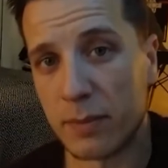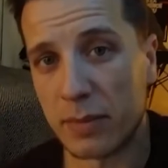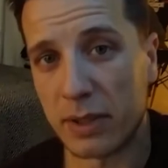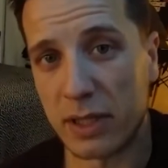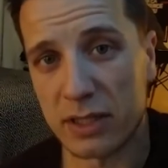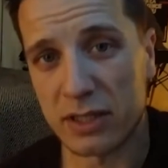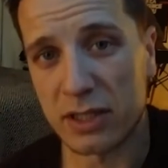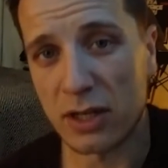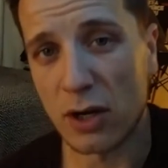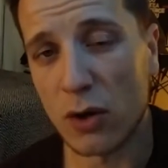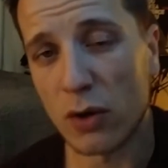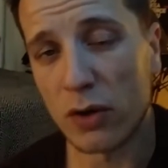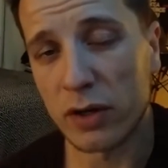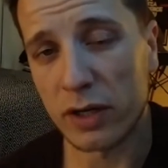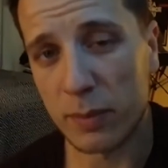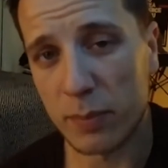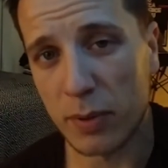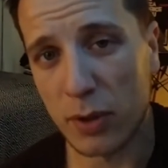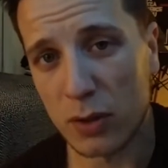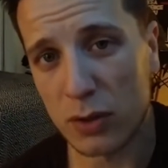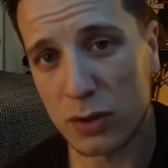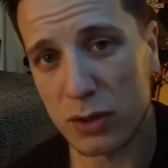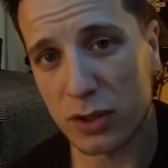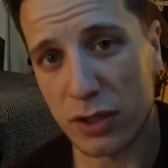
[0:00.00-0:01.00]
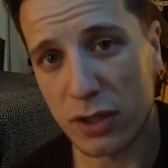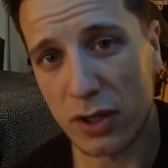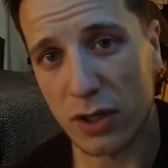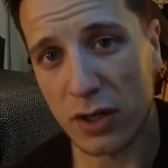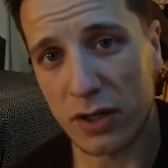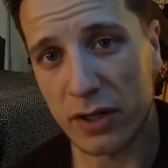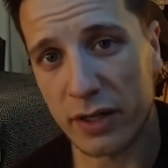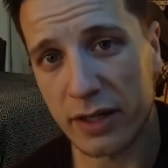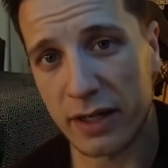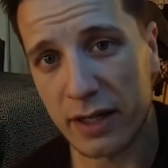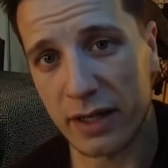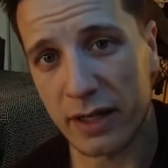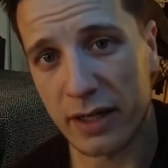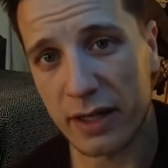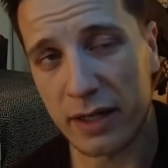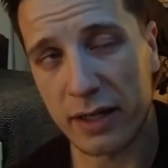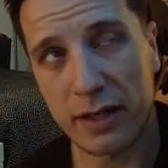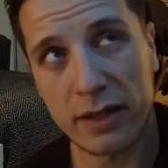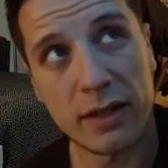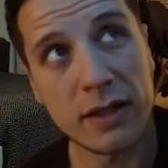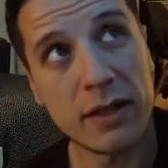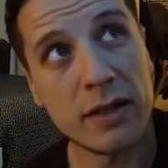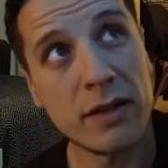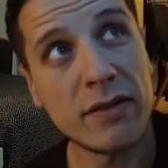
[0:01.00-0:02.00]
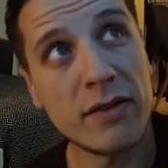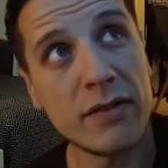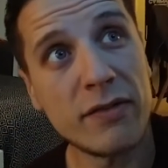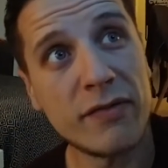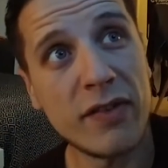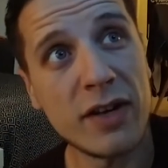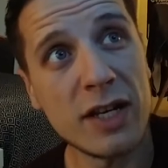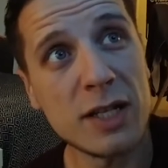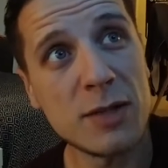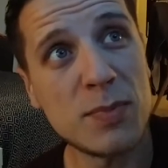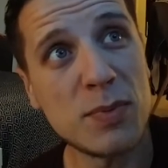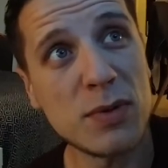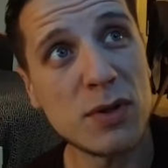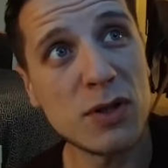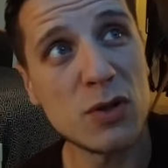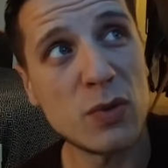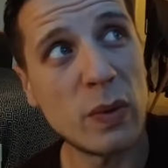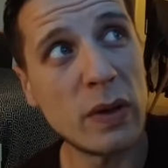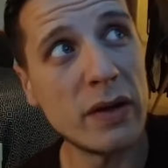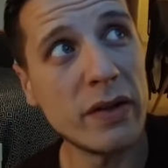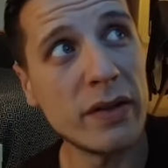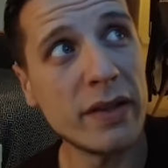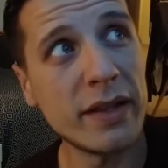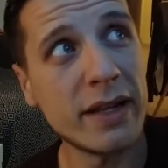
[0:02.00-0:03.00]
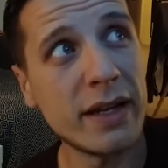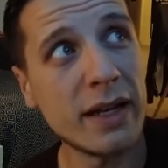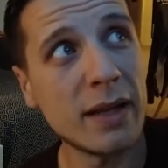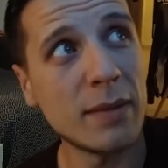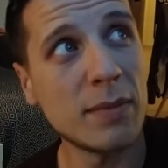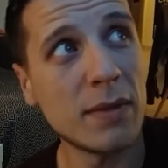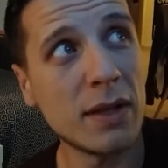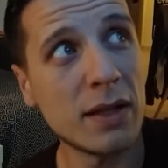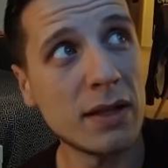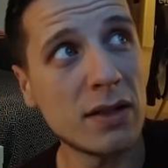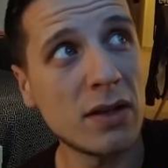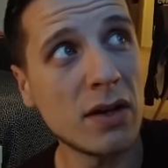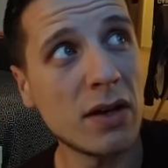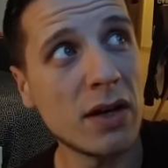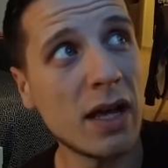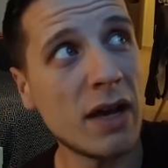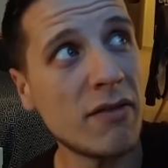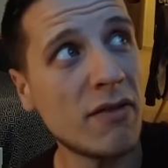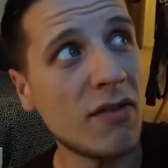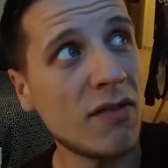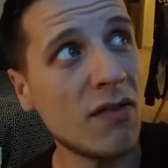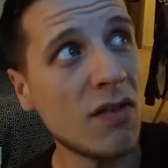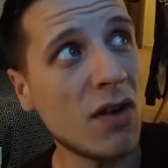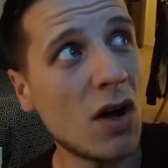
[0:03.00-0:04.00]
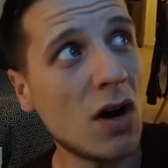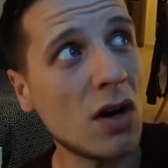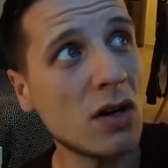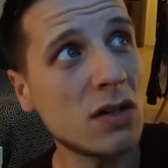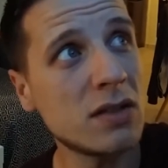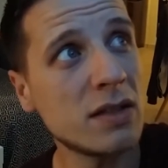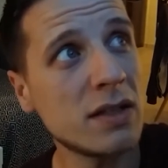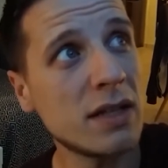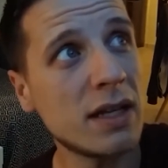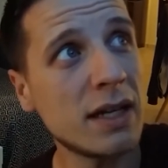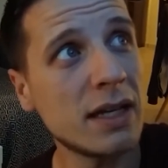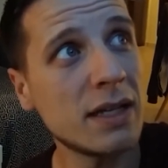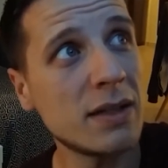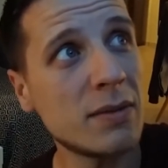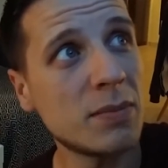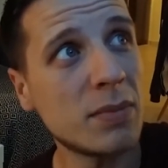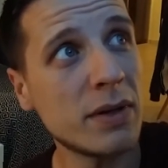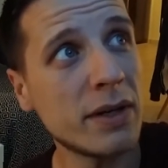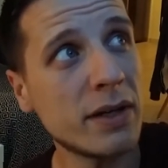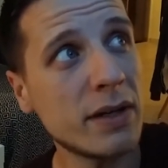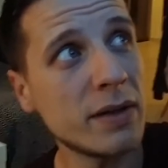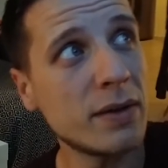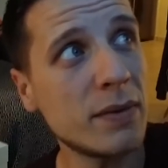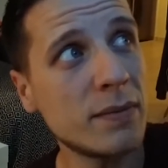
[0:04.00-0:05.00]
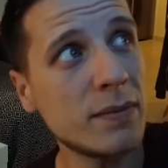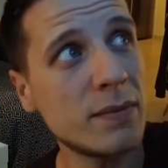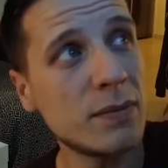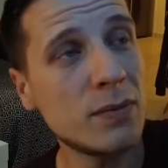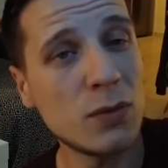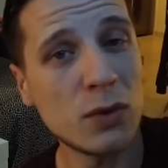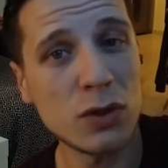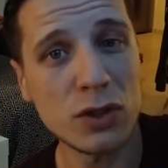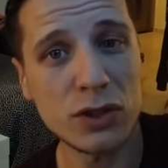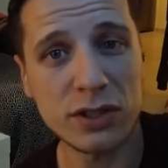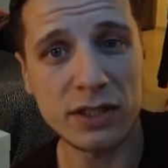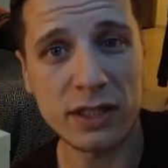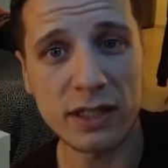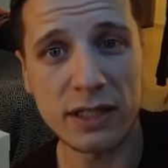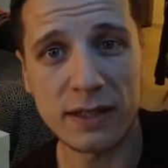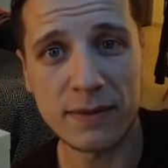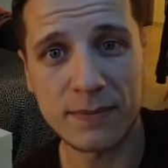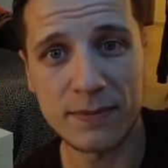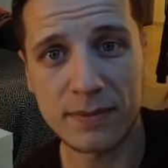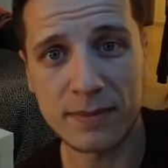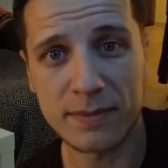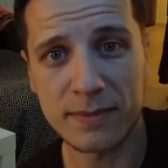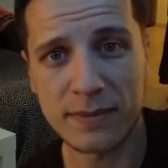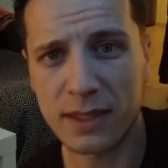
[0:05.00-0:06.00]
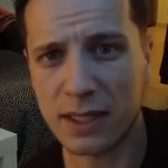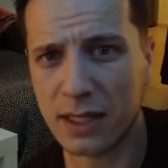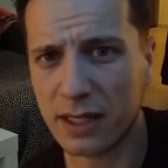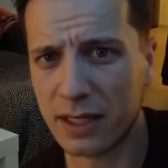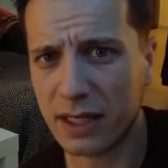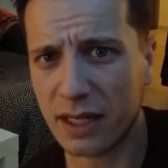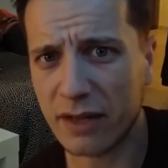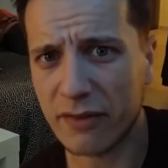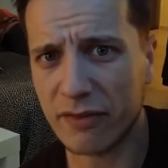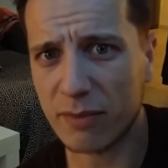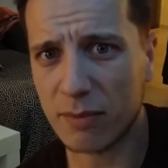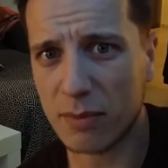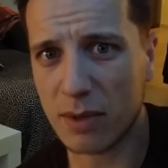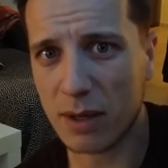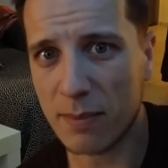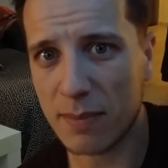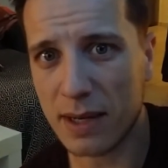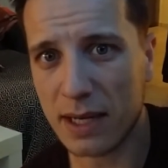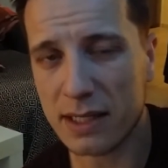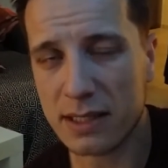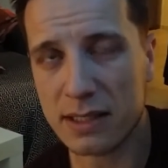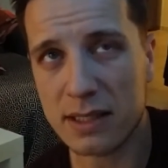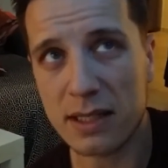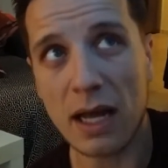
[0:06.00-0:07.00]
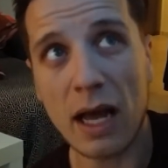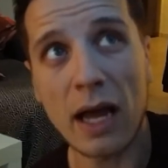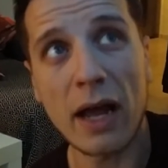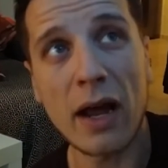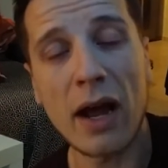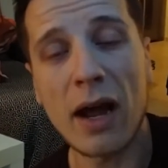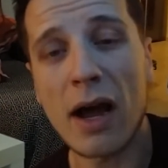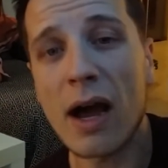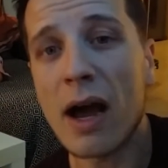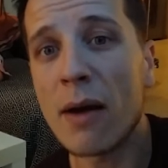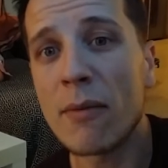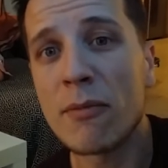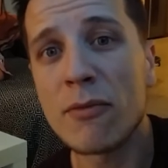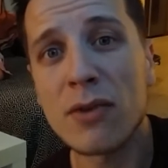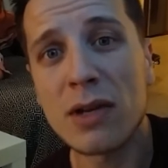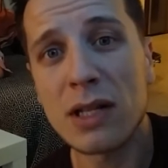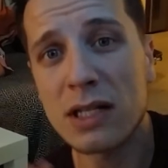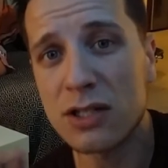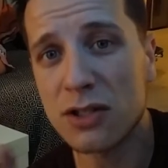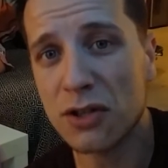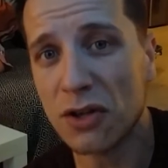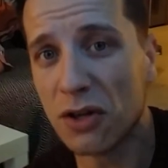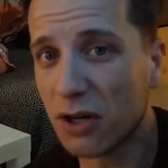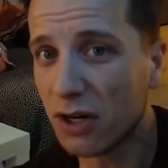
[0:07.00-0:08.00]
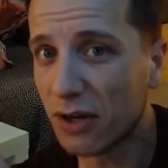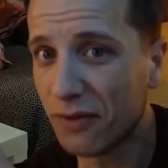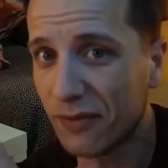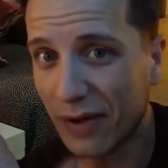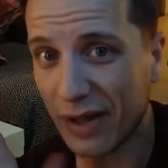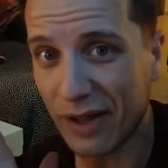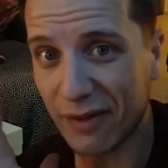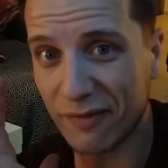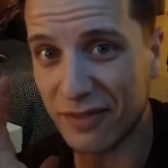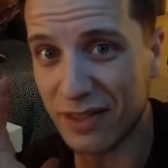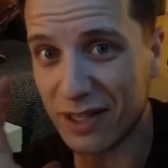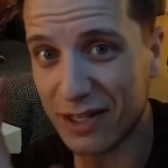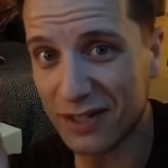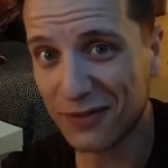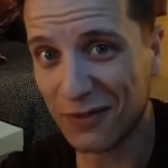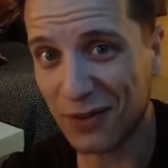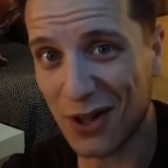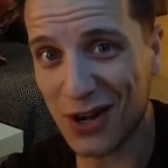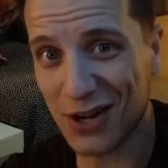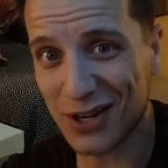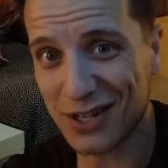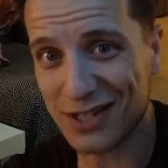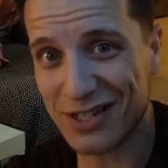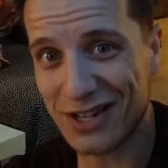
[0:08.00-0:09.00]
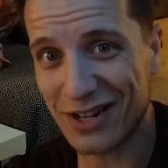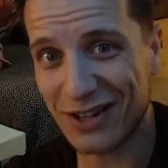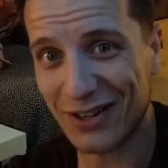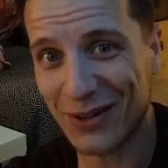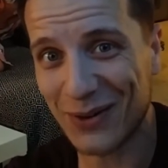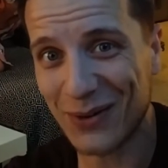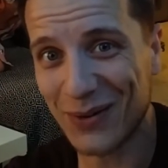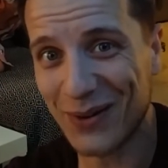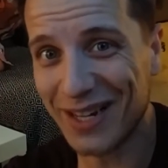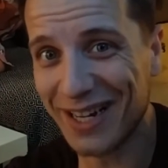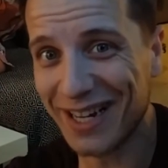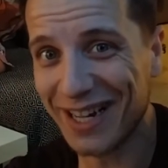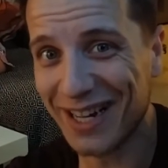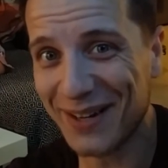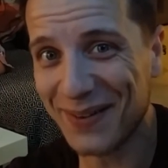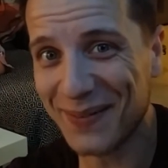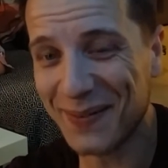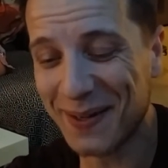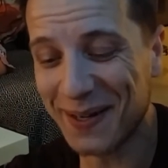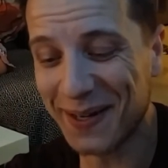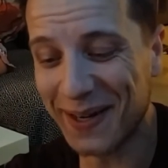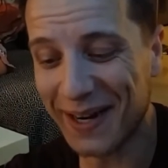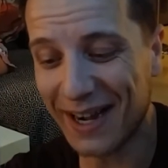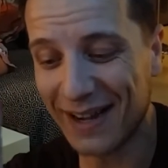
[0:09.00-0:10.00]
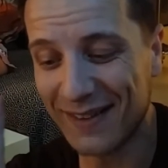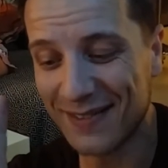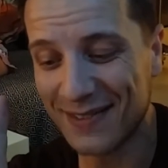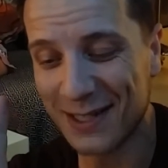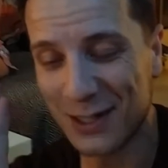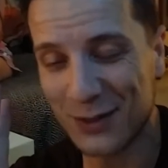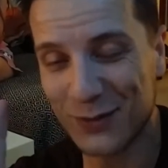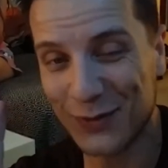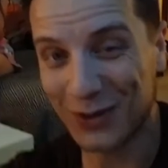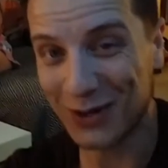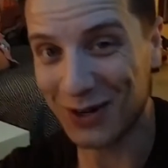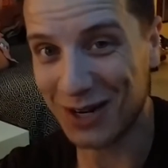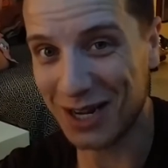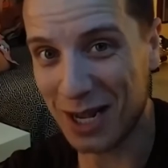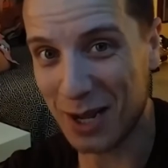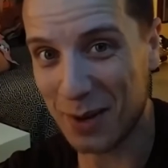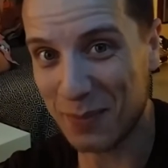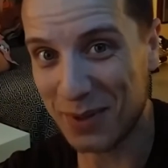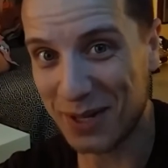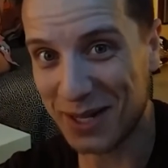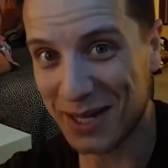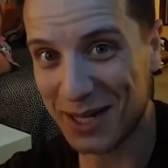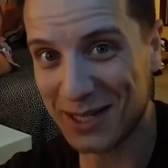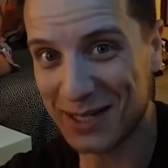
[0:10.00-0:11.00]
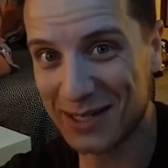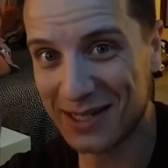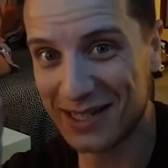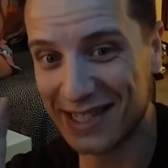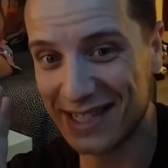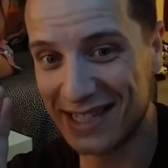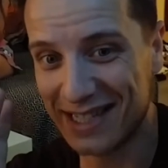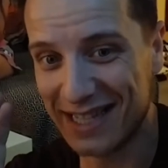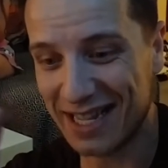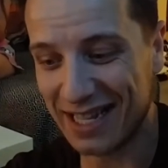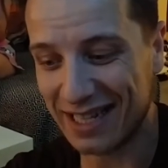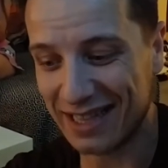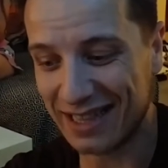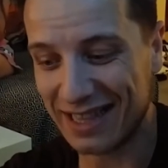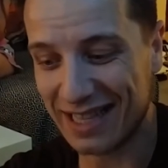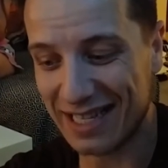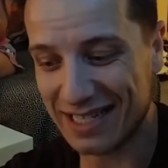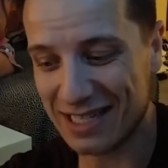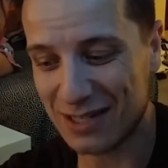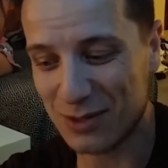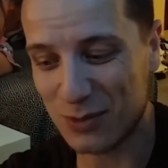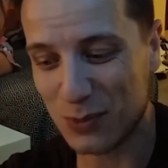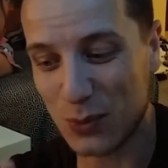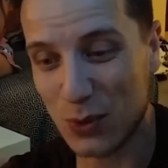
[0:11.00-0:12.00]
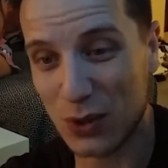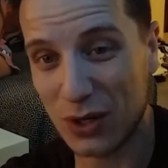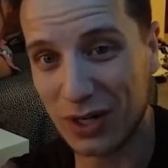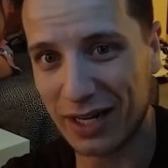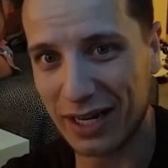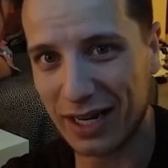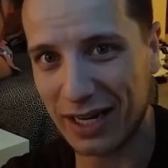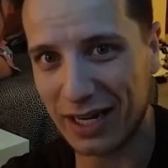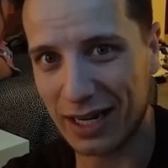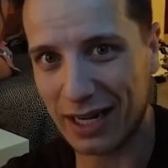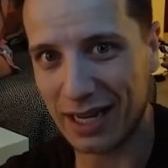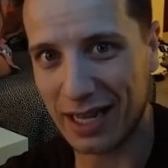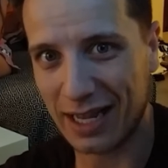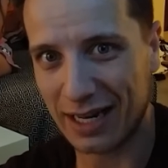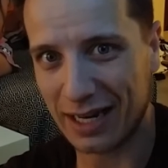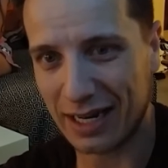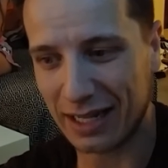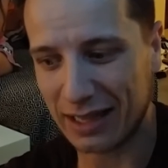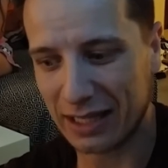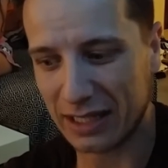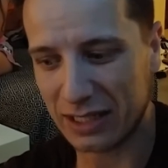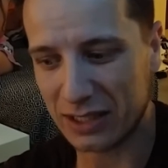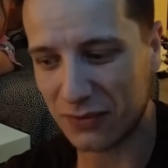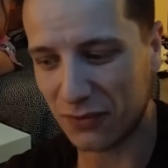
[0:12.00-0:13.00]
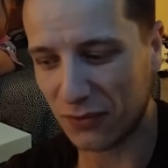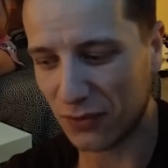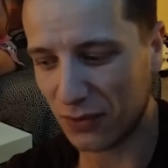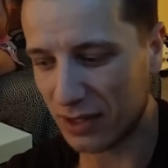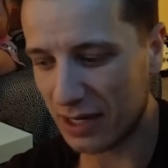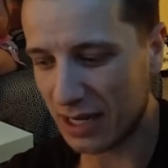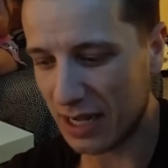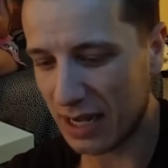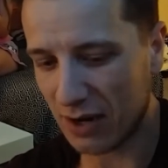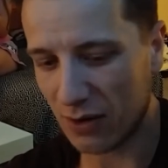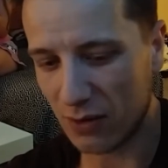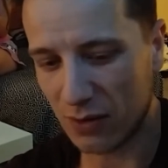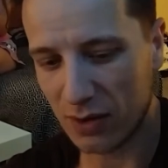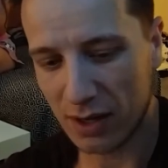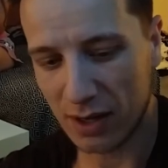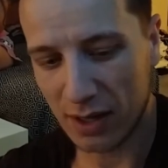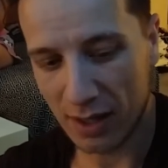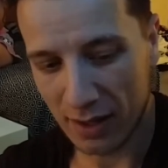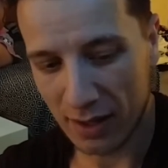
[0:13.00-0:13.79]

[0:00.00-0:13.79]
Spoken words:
Because I already posted on Facebook as well that I'm not going to have a vlog tonight, but we'll see. I'm going to give it my best. I'm really sorry if this vlog is not going anywhere. I'm just very happy that this is working again, at least for now.